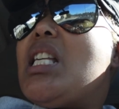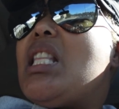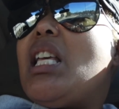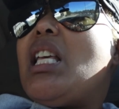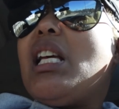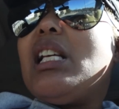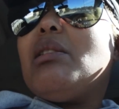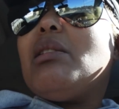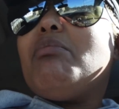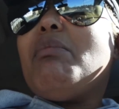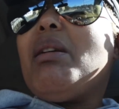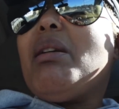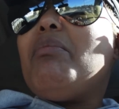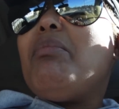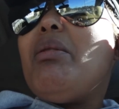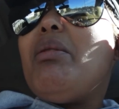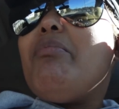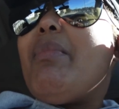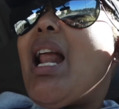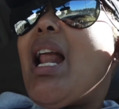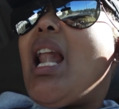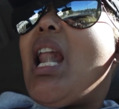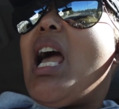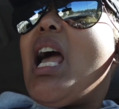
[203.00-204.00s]
This might be
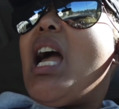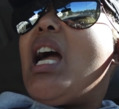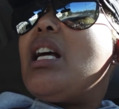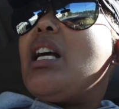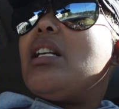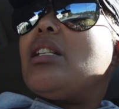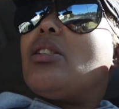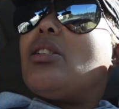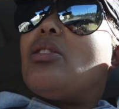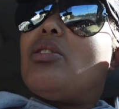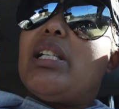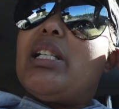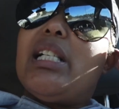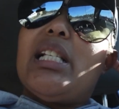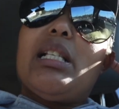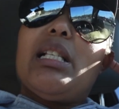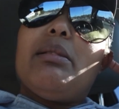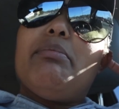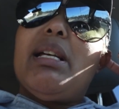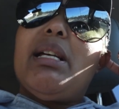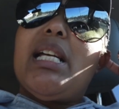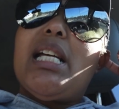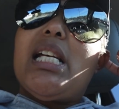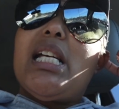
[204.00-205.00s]
my last
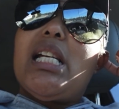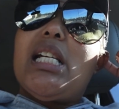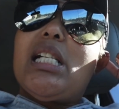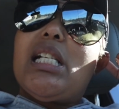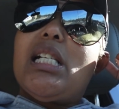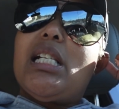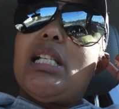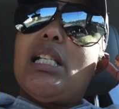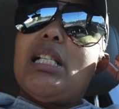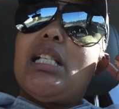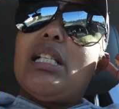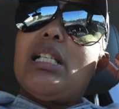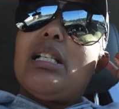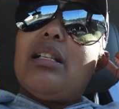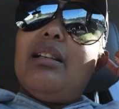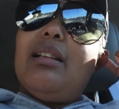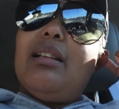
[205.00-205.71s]
Christmas.